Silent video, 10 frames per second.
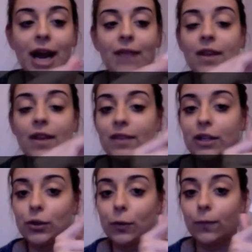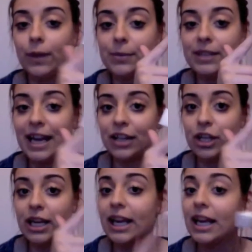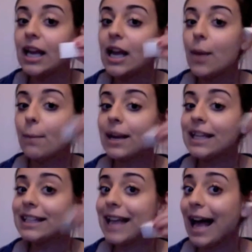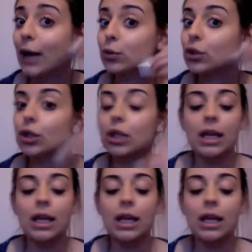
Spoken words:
and then this soft flimsy edge here blends it out.